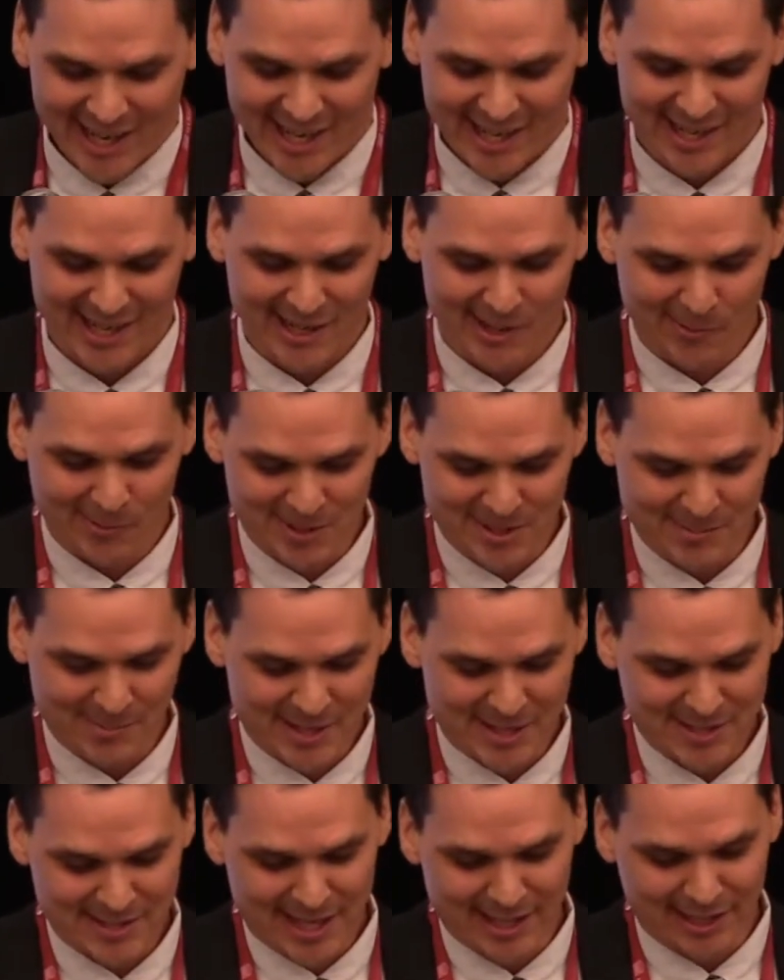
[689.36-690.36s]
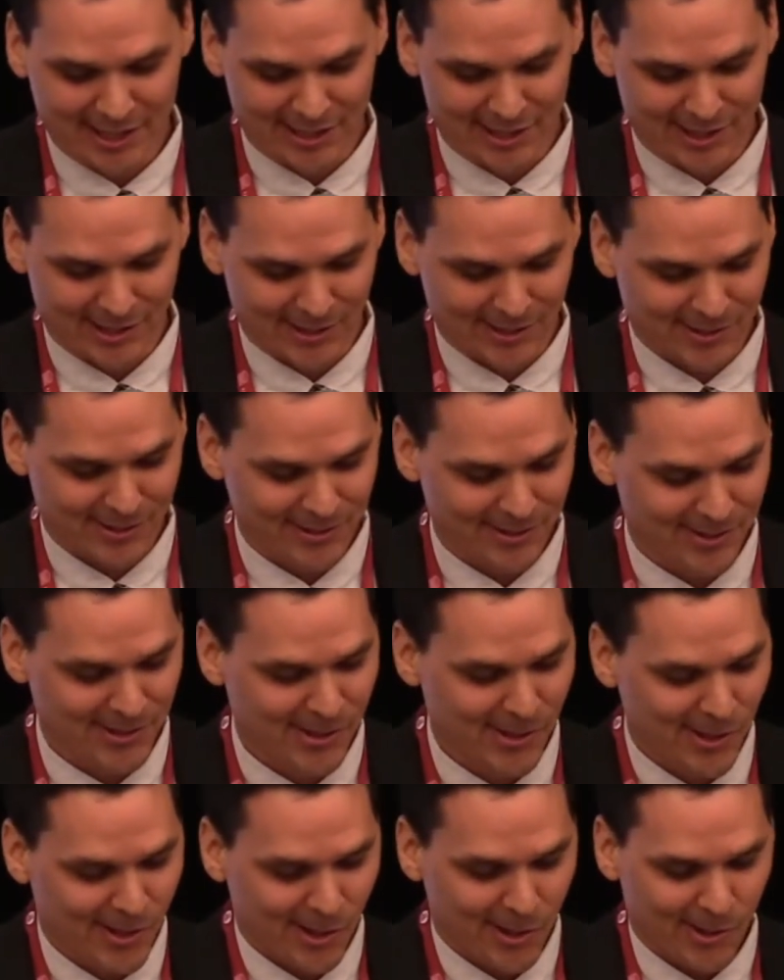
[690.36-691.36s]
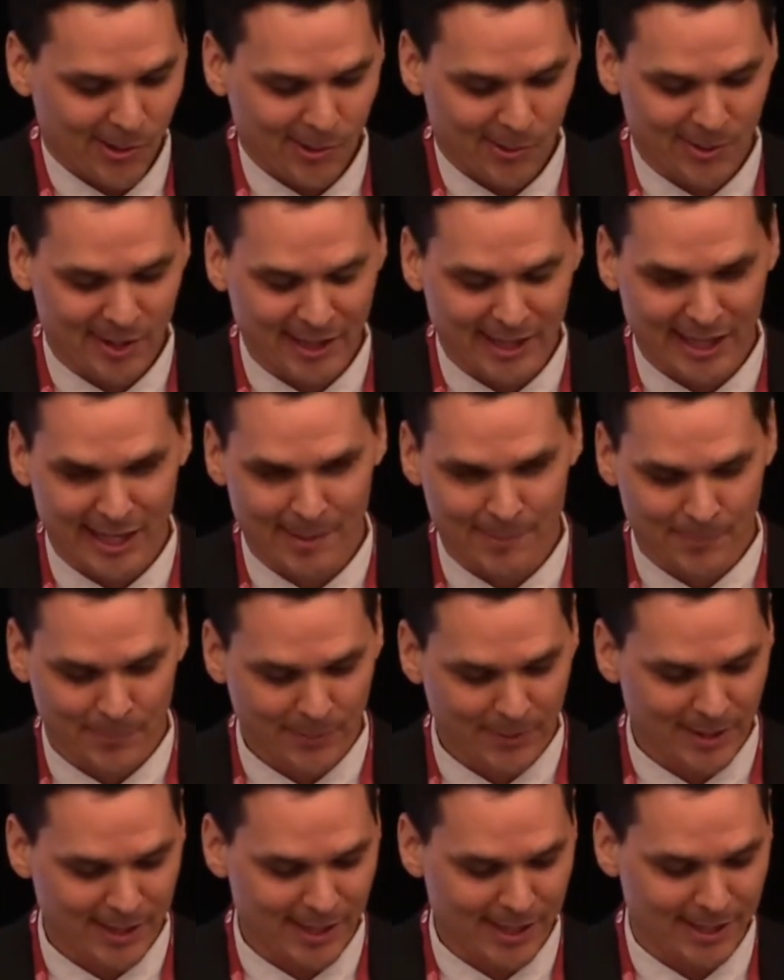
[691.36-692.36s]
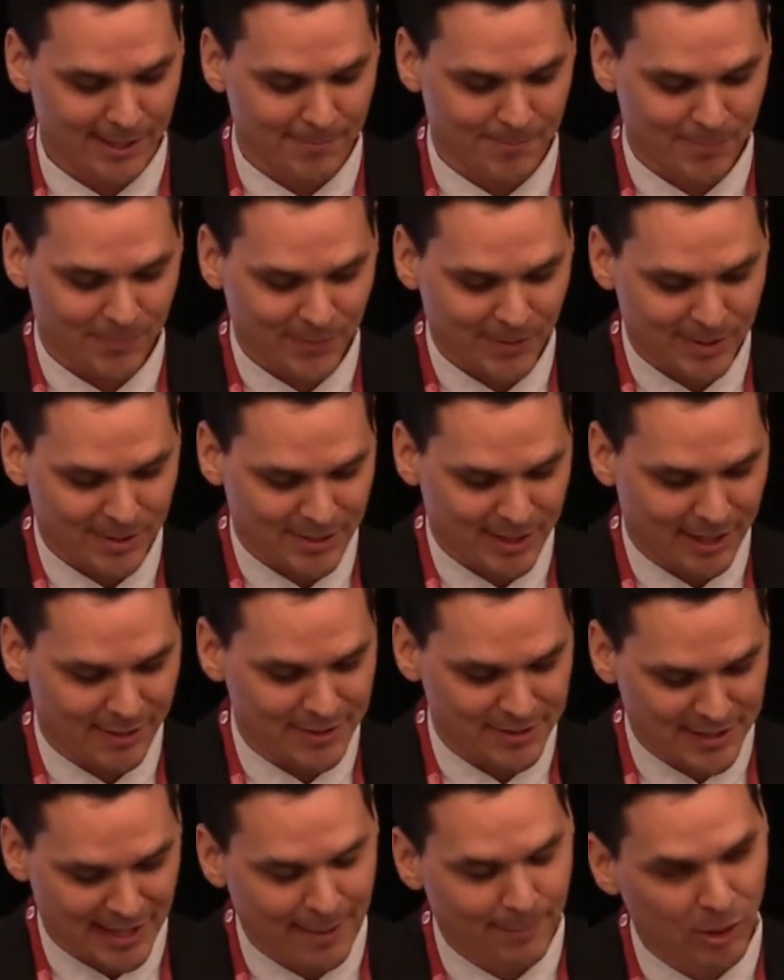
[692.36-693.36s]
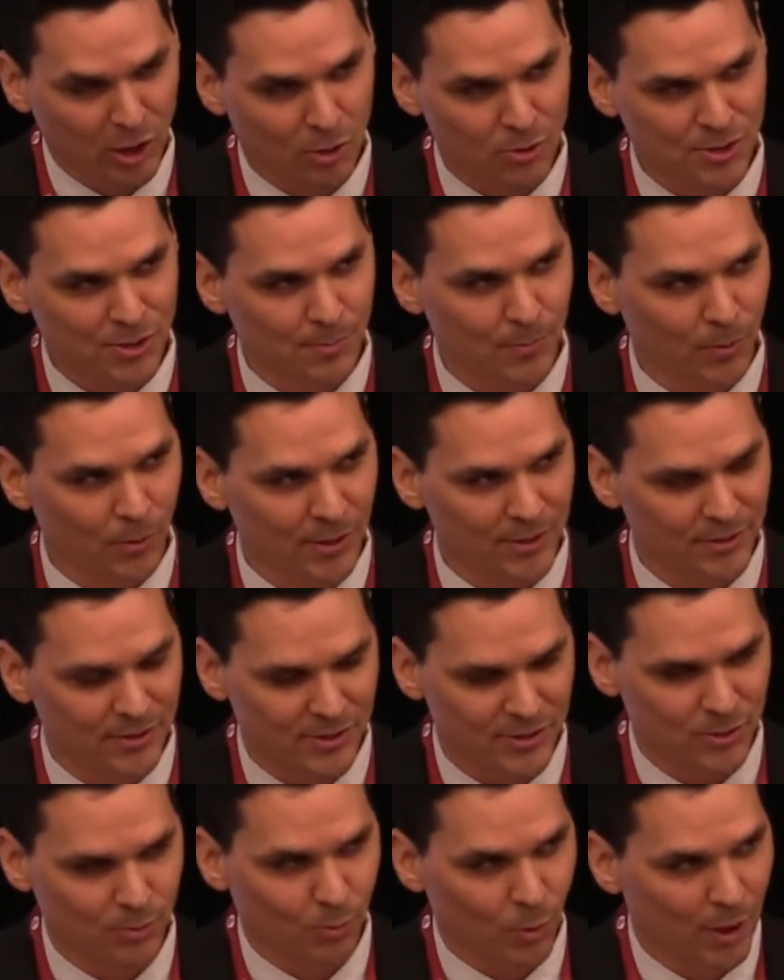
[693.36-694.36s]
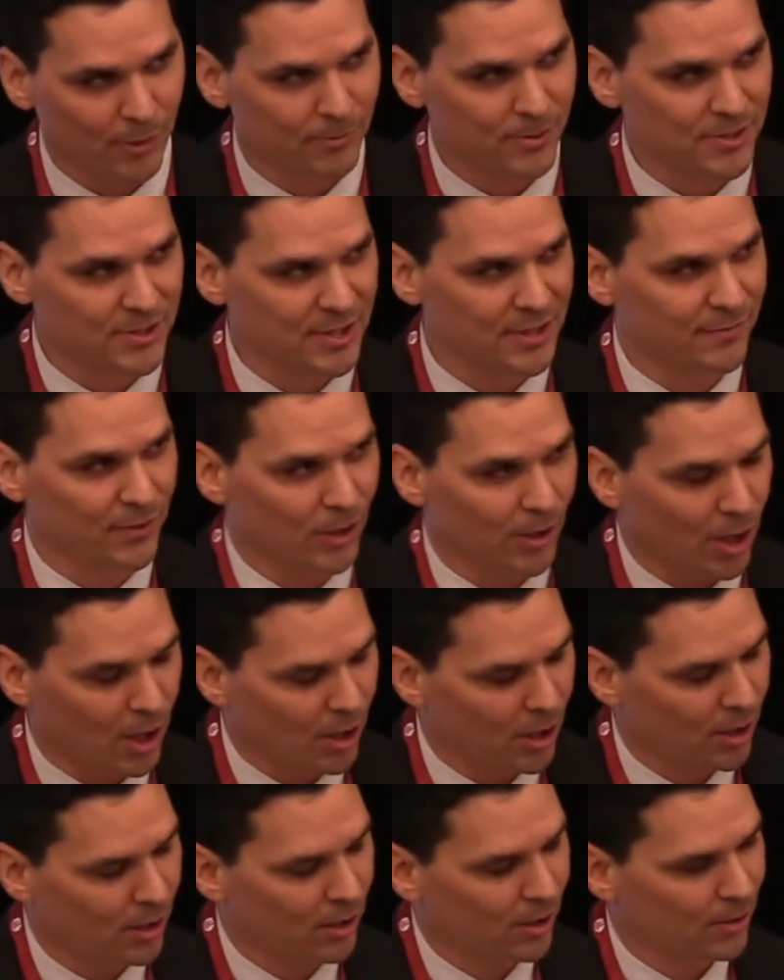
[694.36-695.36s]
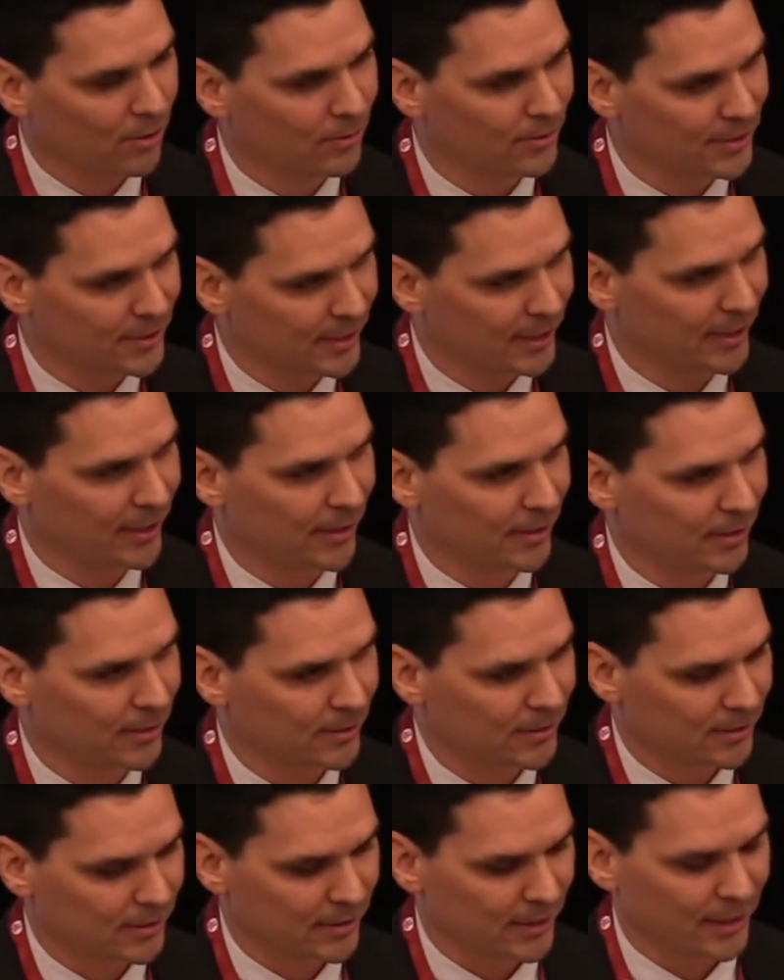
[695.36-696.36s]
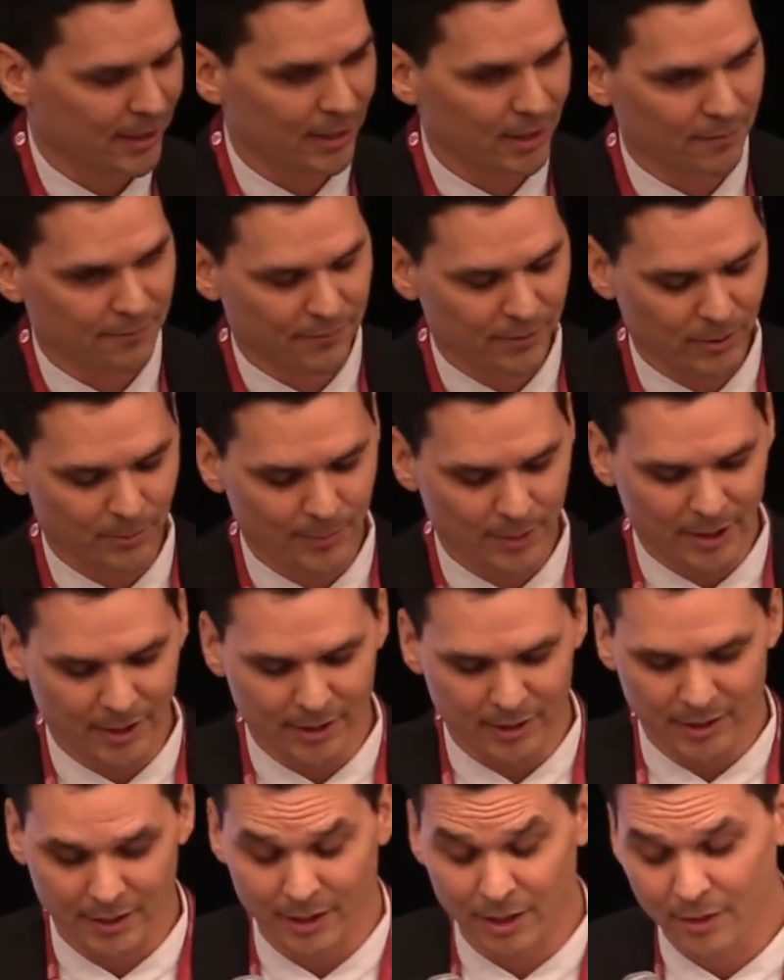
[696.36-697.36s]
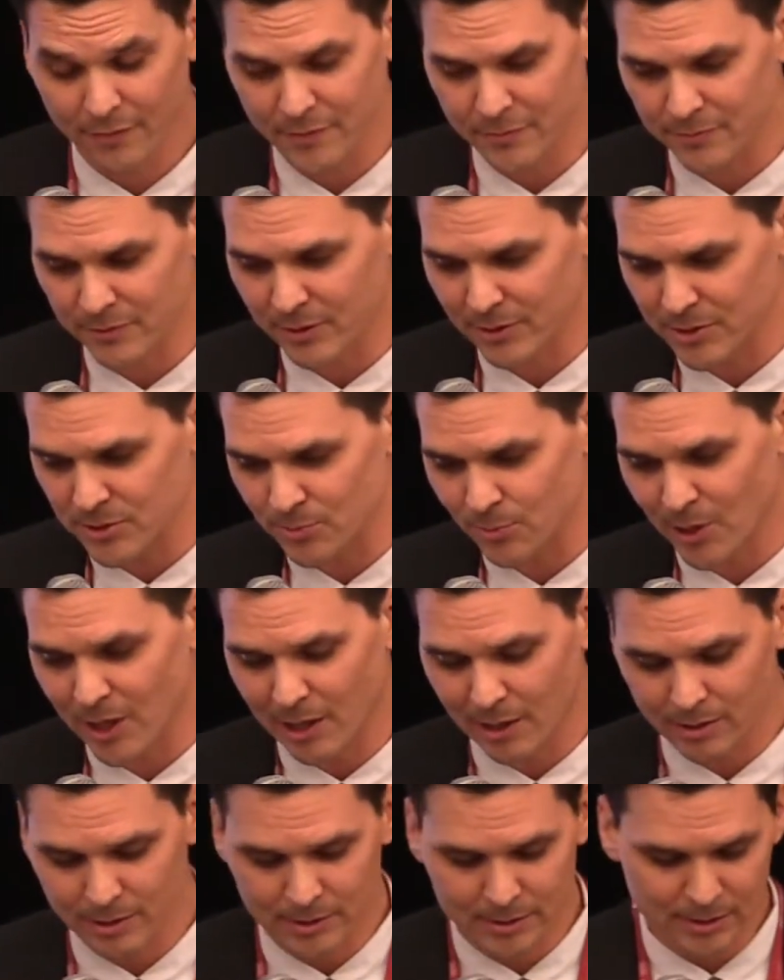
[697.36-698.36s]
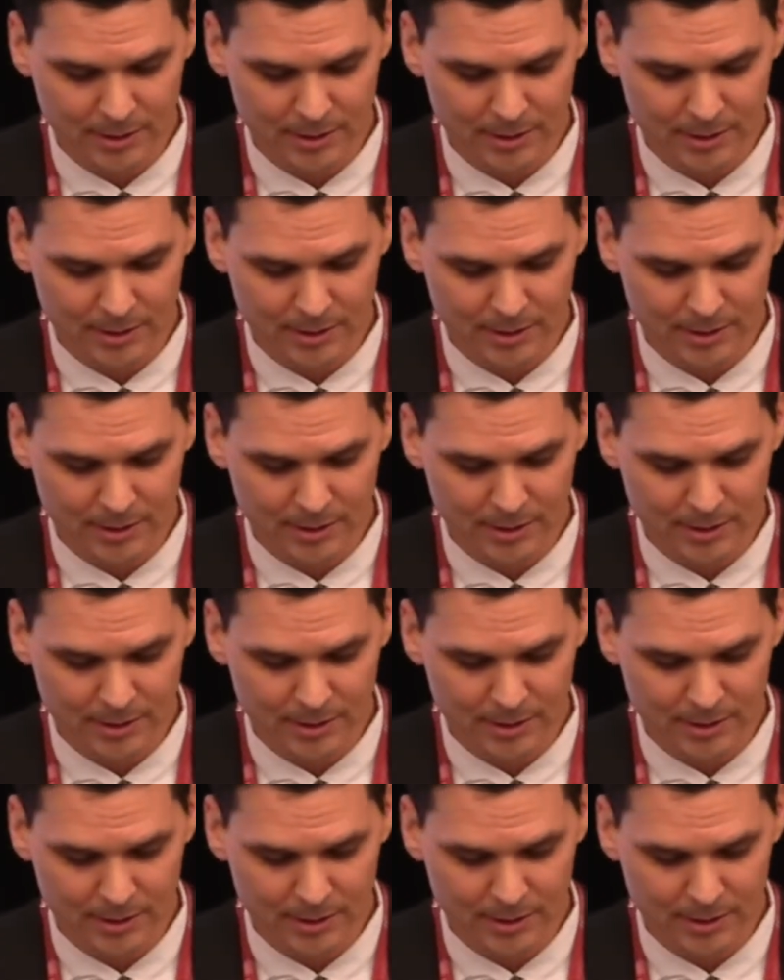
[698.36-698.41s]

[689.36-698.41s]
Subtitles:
was in my second year when he kept saying the same coaching point to this one receiver all year in our film meeting and on the field as well.